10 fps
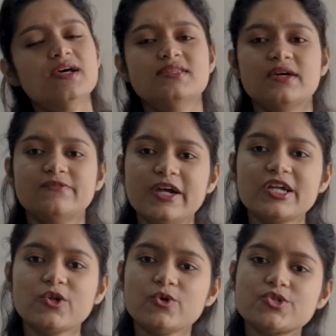somewhere
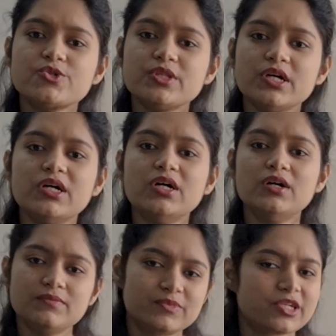close to
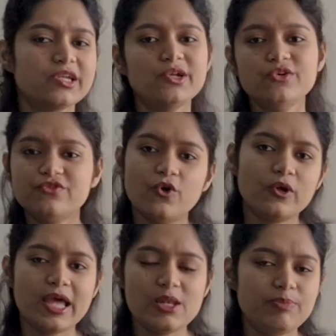the 3 to 4
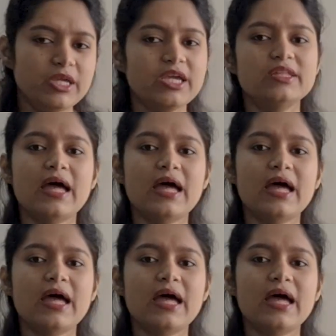LPA